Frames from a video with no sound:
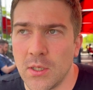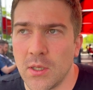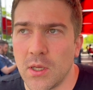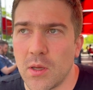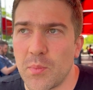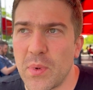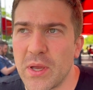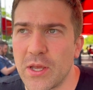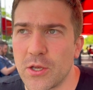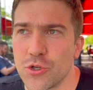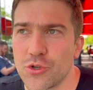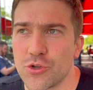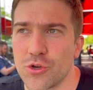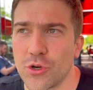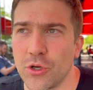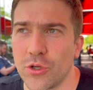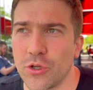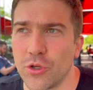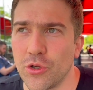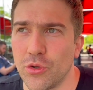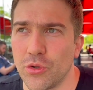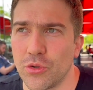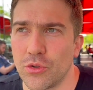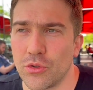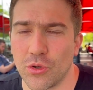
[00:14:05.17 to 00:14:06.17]
making sure
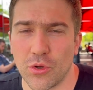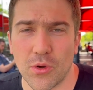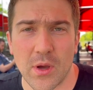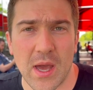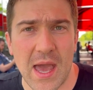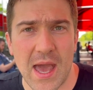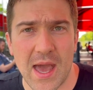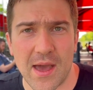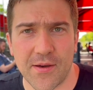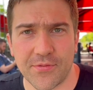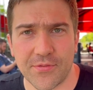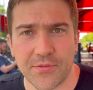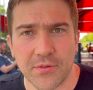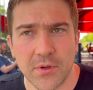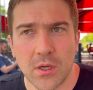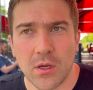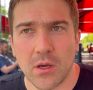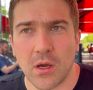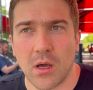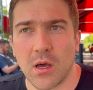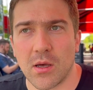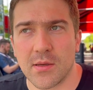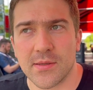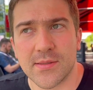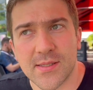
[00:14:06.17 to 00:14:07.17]
do you have
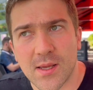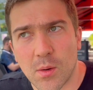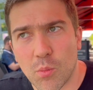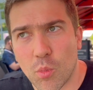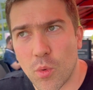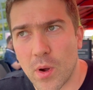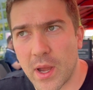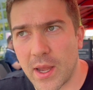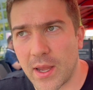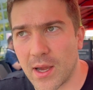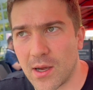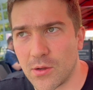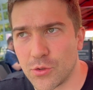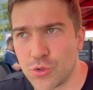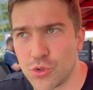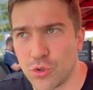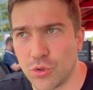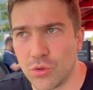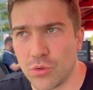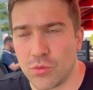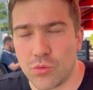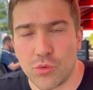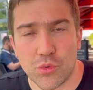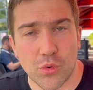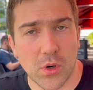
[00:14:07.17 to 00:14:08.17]
some way how
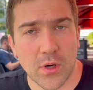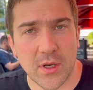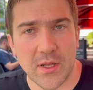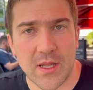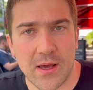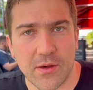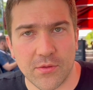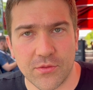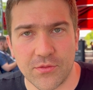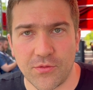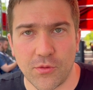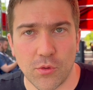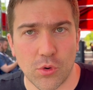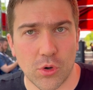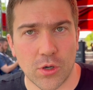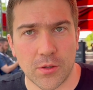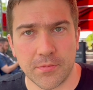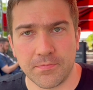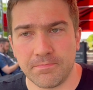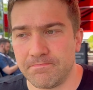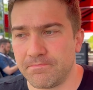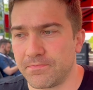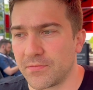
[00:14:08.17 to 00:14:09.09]
to roll it out for